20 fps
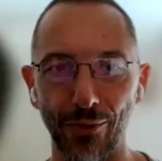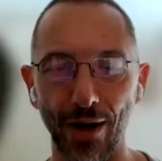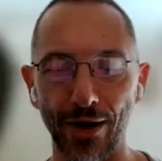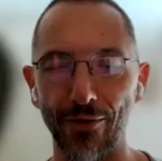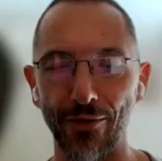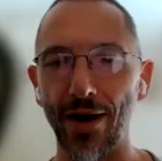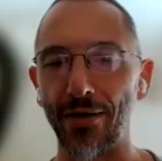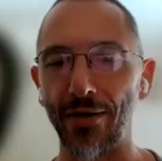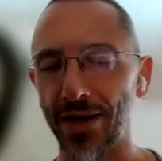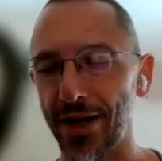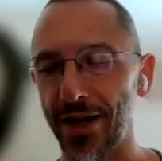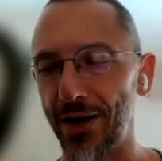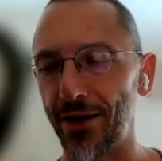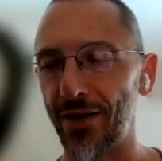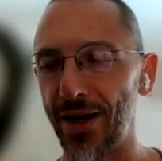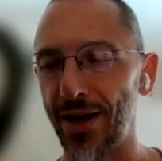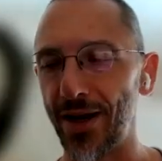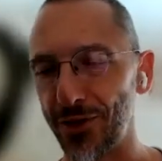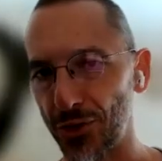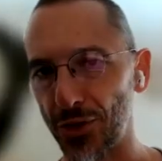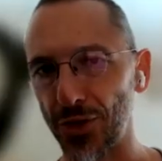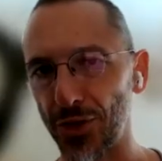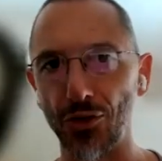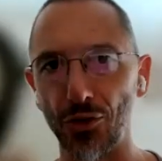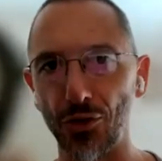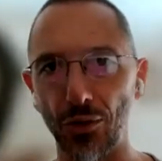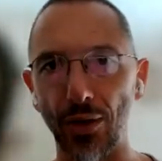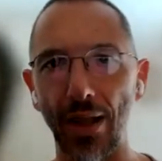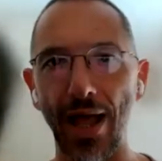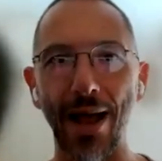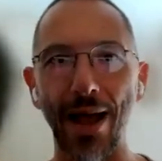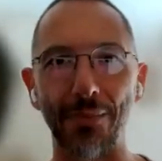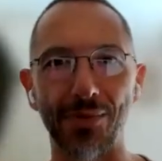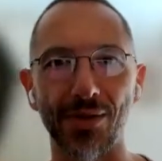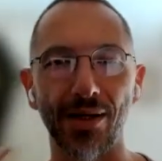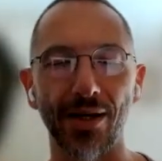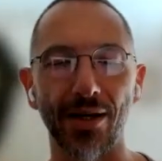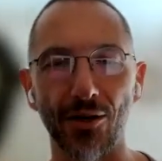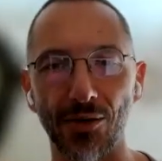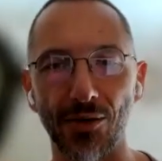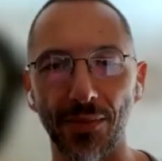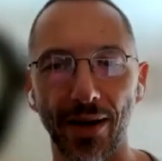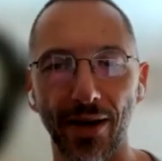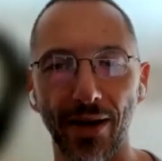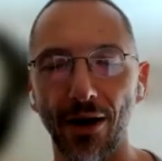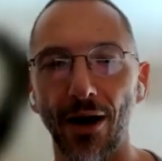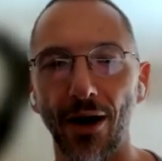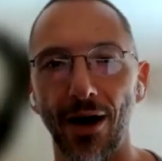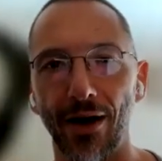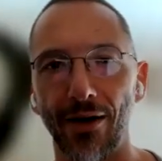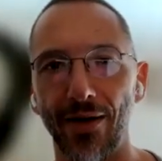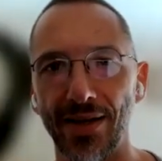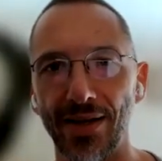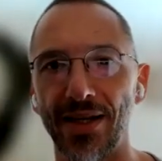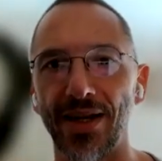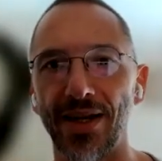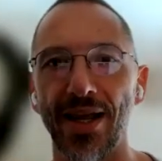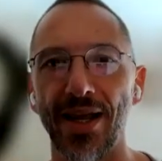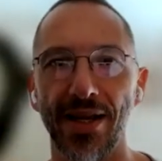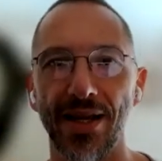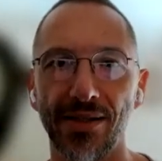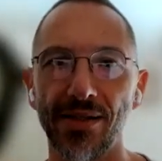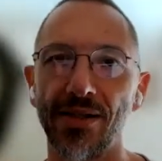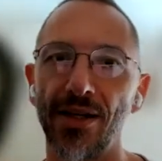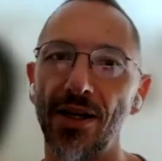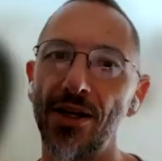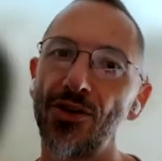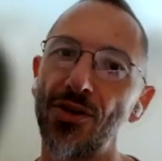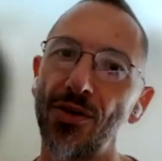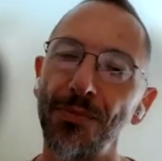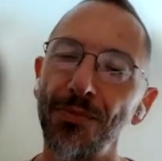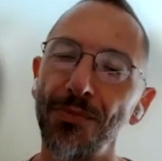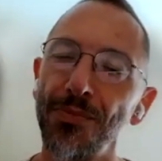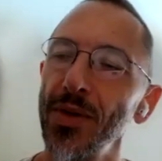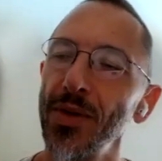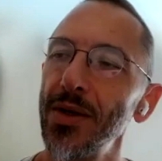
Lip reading: run around here, I usually do laps and I use my car as an aid station.